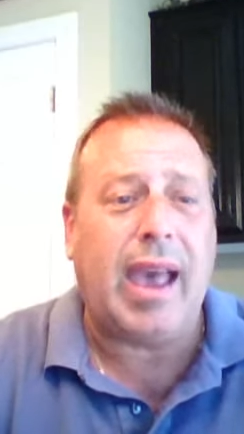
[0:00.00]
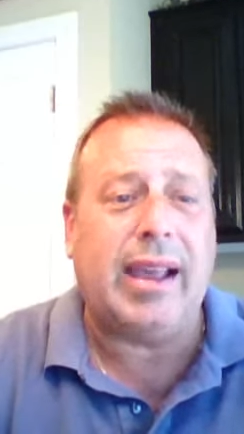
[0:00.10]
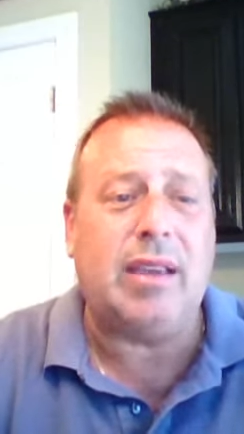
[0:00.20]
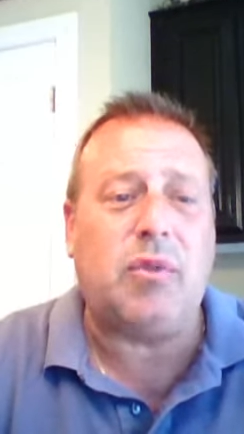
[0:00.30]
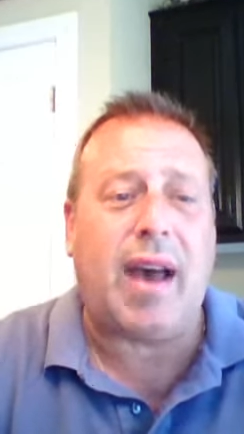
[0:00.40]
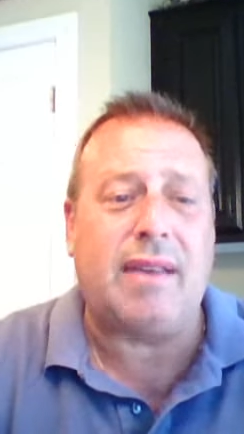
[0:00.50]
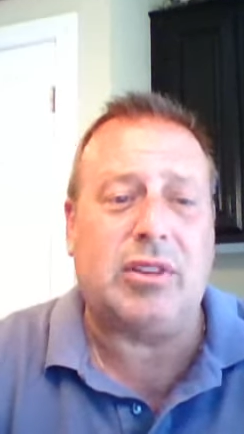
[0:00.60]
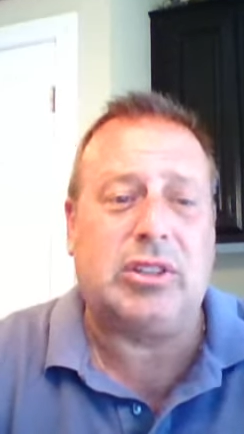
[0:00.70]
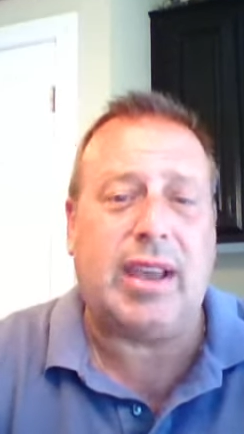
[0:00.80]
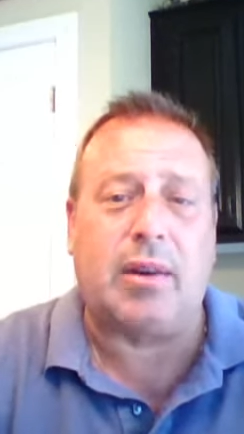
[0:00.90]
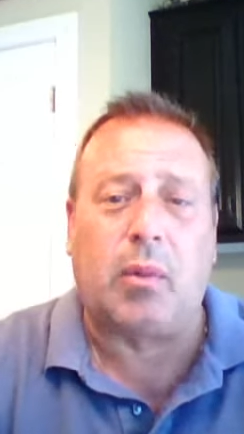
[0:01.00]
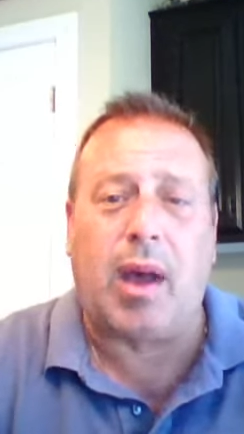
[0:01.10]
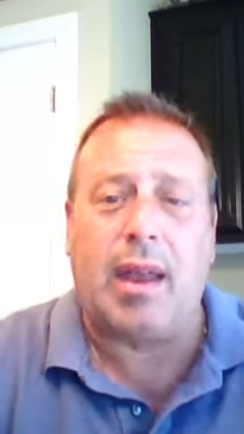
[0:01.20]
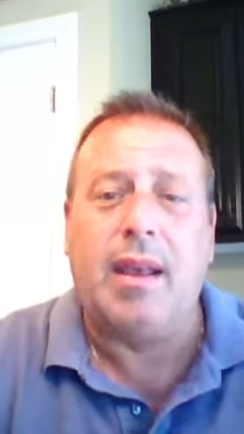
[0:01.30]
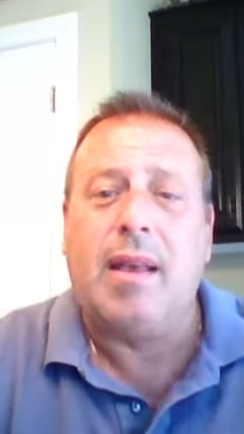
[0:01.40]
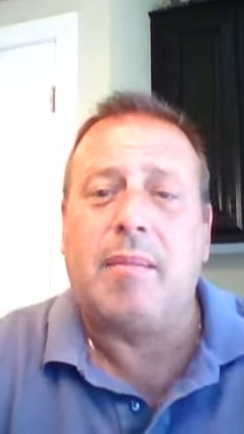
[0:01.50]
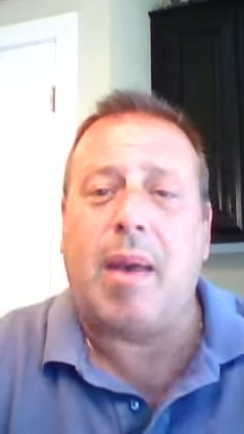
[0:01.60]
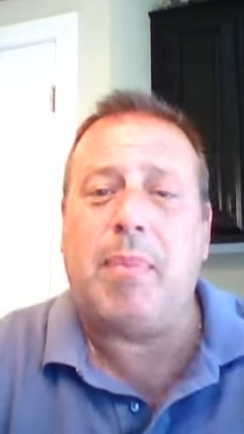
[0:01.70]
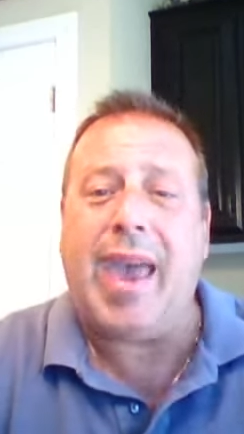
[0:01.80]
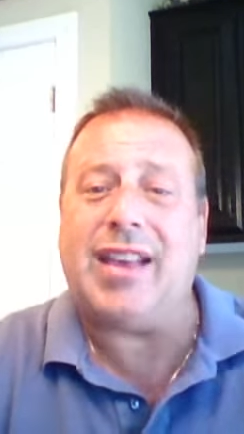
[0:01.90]
85 and 10 run,
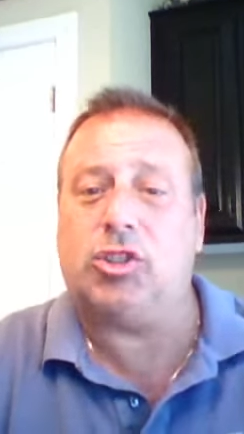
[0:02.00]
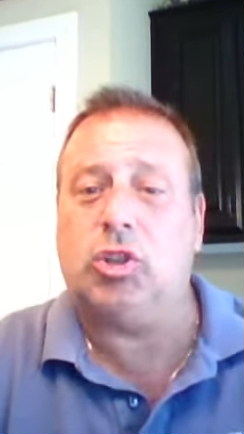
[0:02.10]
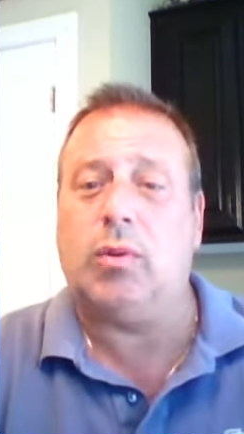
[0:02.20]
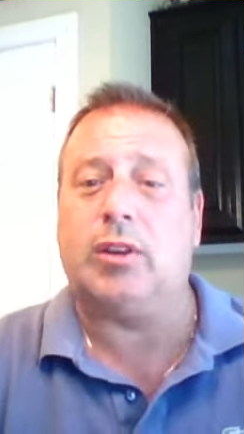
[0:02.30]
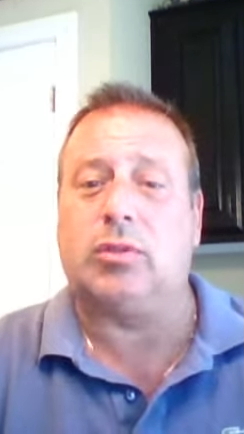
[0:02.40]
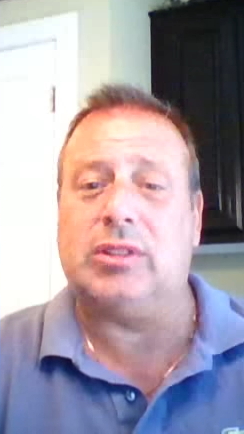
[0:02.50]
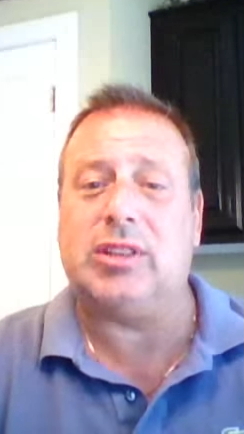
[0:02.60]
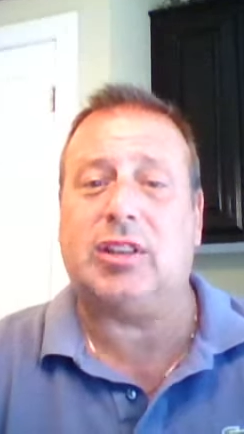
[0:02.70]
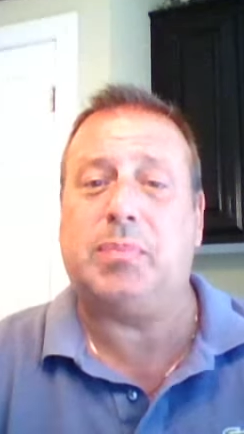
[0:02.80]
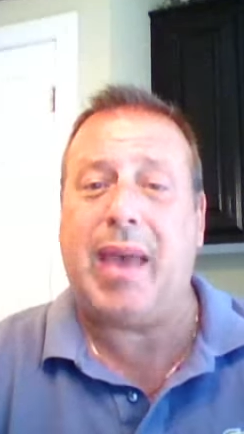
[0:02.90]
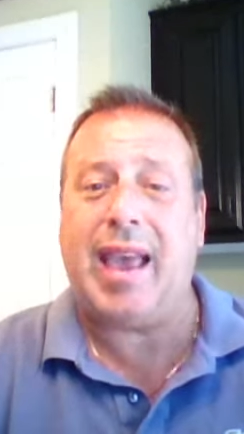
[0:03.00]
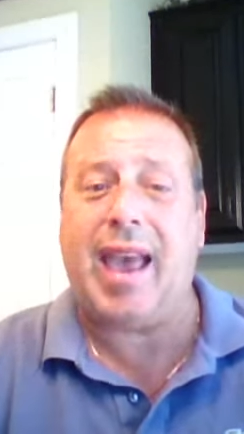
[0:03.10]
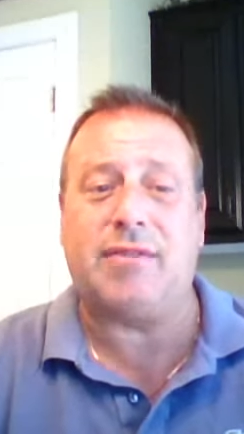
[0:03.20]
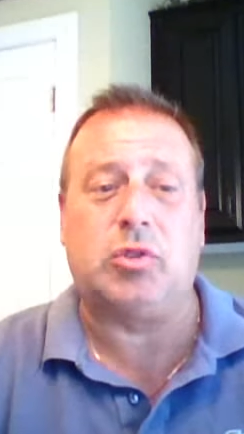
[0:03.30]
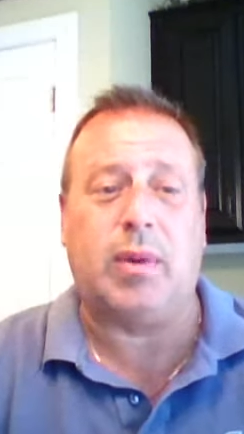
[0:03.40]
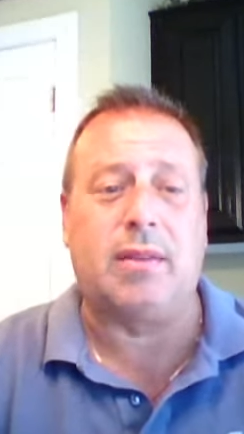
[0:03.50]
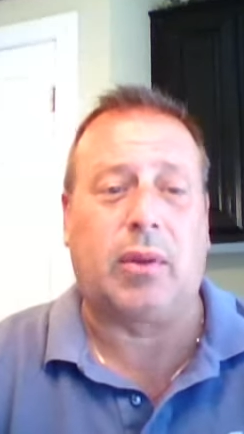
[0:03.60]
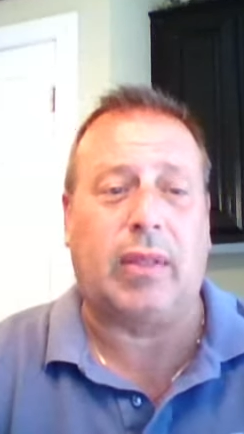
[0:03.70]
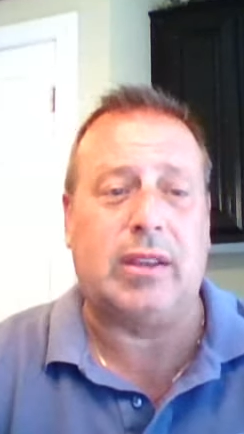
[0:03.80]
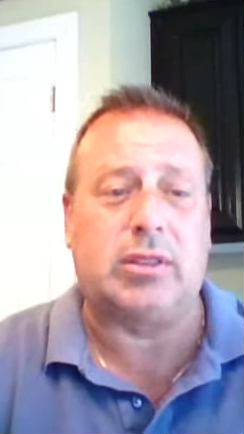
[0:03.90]
my past 206 pay after win
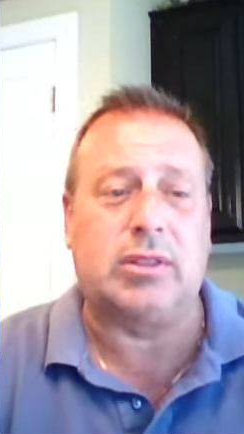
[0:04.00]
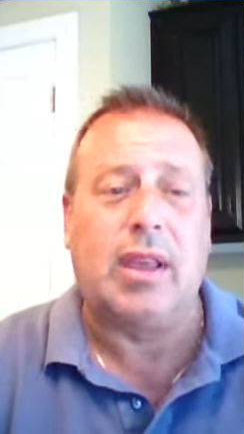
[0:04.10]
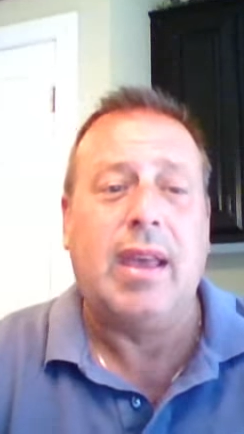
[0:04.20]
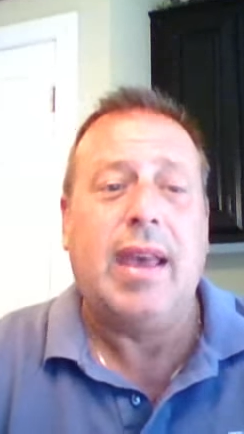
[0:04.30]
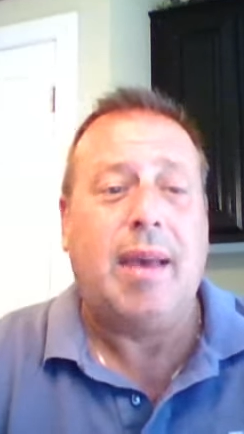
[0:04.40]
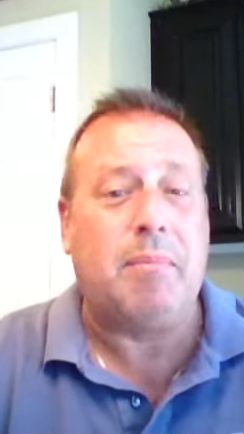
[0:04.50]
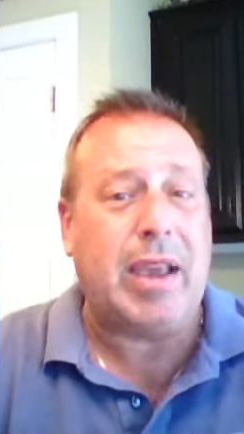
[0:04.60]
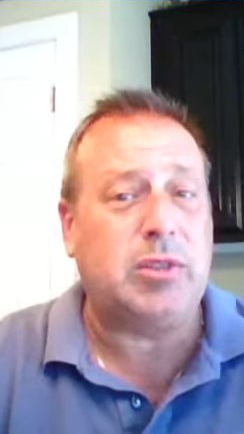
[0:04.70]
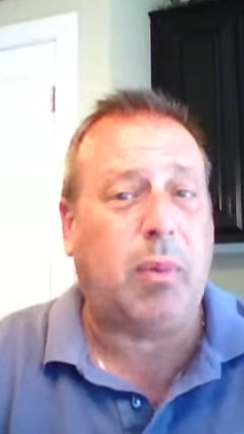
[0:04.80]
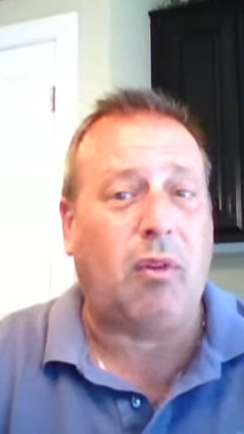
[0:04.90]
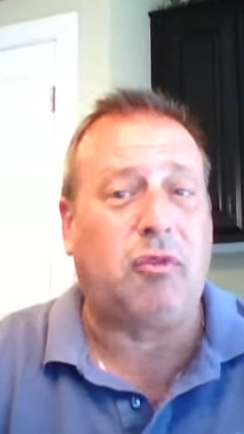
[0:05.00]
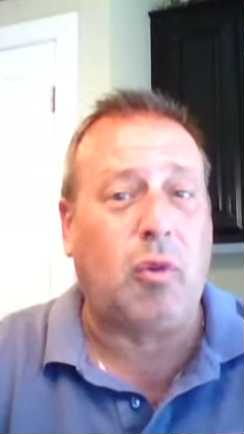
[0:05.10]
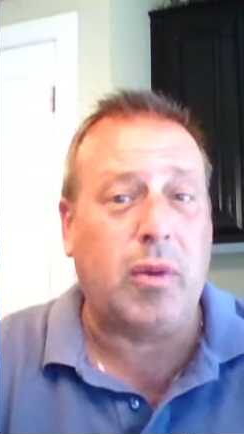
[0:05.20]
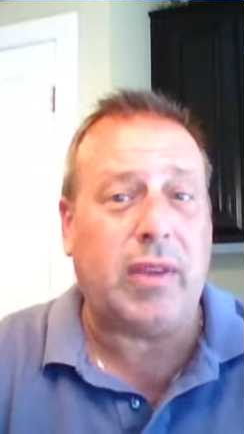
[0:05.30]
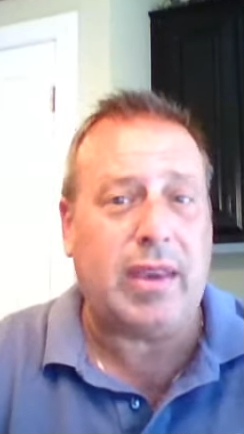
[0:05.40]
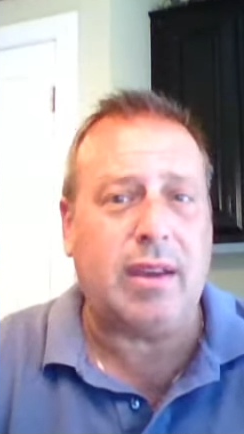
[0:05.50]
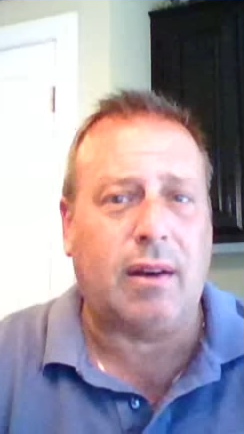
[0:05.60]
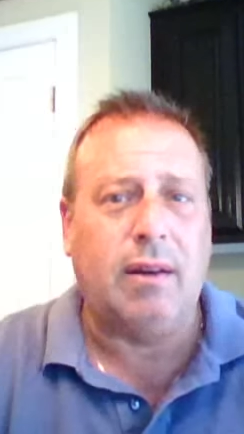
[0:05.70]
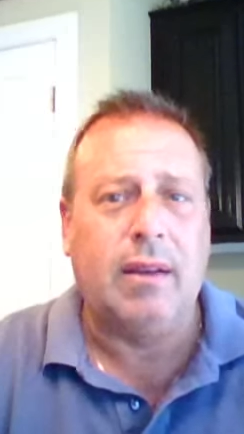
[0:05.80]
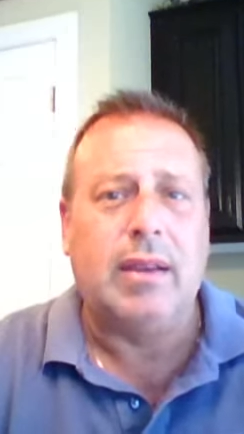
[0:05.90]
releases, and baseball for the
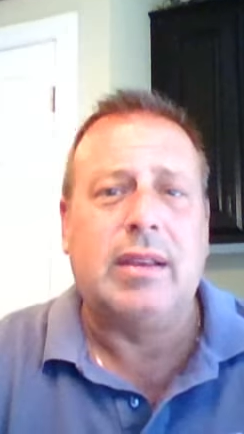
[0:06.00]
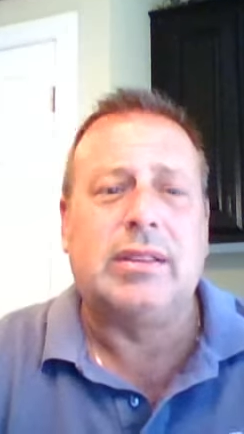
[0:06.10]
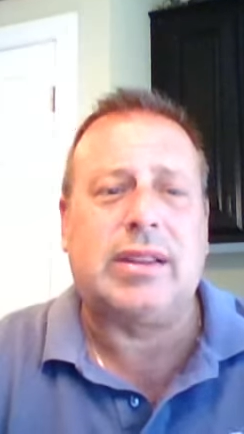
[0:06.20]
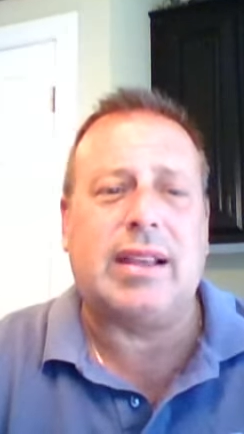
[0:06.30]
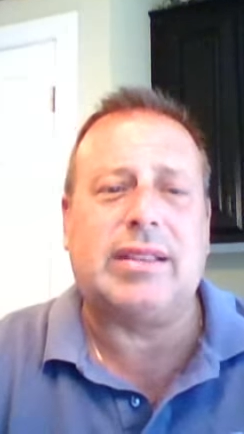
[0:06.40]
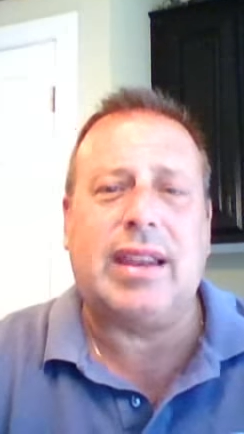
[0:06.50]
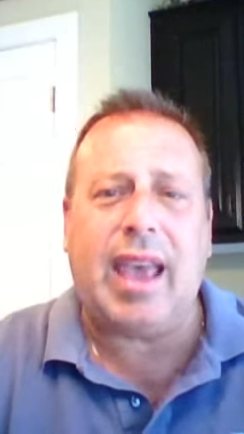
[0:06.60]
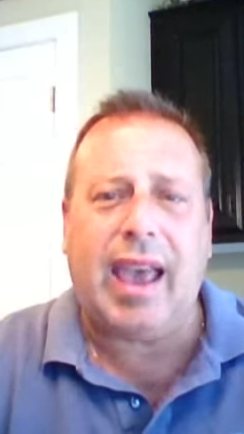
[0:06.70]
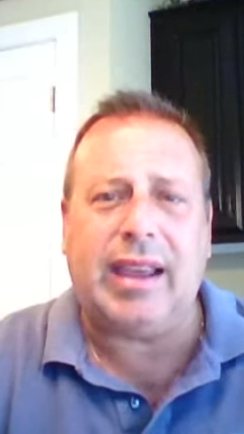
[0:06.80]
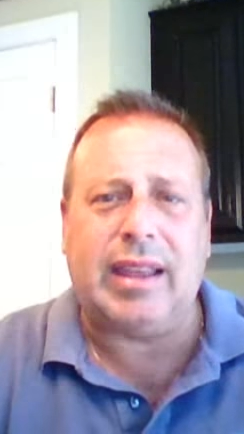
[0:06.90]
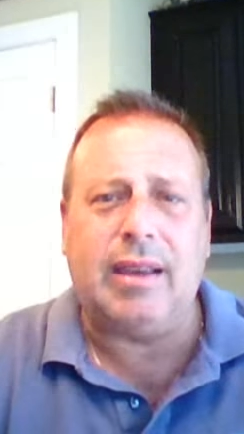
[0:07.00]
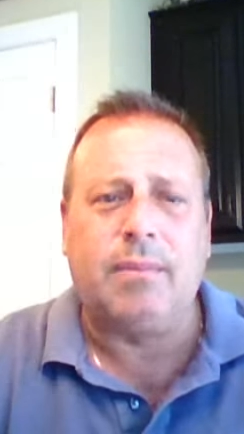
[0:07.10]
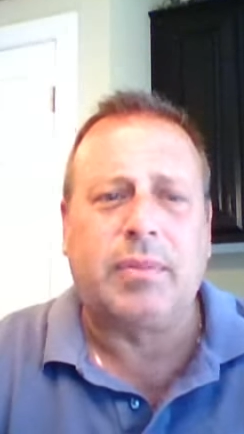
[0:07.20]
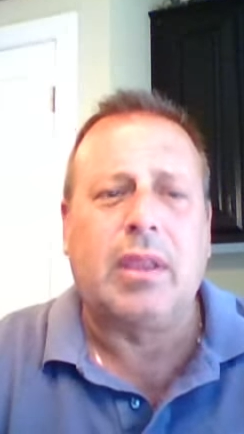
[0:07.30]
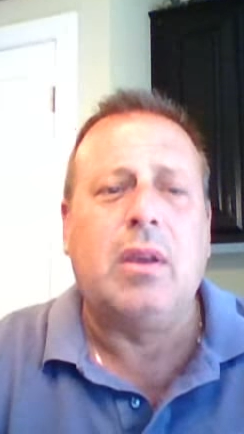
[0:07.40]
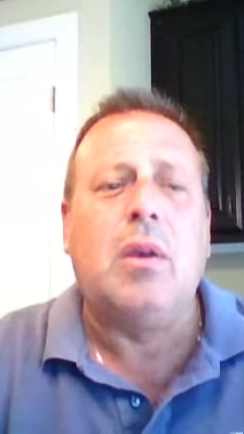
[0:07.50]
year stands at 80,